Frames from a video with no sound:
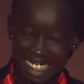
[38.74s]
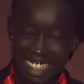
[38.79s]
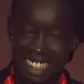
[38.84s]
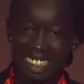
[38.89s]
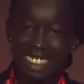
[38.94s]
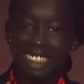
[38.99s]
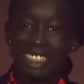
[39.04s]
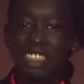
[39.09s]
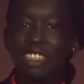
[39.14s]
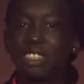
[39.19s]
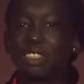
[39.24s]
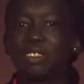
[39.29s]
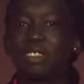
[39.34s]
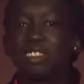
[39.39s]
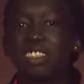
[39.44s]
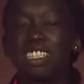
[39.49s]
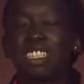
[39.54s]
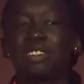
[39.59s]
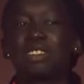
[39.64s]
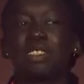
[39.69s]
And two,
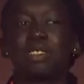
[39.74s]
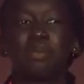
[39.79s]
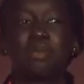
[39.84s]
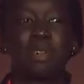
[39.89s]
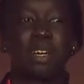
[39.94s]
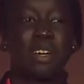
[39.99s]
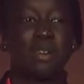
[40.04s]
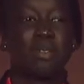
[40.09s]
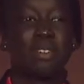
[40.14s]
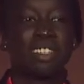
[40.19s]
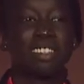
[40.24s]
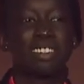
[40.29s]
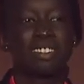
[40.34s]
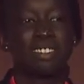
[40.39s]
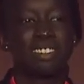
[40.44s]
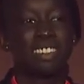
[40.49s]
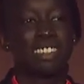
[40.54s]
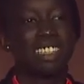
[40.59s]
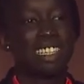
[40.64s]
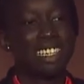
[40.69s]
this was an important one,
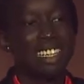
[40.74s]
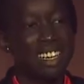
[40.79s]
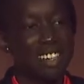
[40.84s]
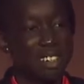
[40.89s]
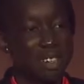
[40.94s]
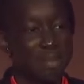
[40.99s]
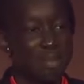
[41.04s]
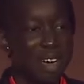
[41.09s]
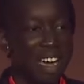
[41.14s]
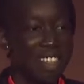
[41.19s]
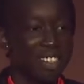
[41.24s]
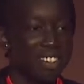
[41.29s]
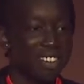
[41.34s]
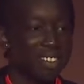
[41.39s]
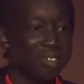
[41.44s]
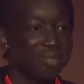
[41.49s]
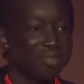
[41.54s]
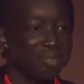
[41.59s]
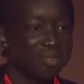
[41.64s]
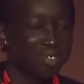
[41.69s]
can I go to the
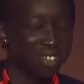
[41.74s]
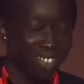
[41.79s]
bathroom?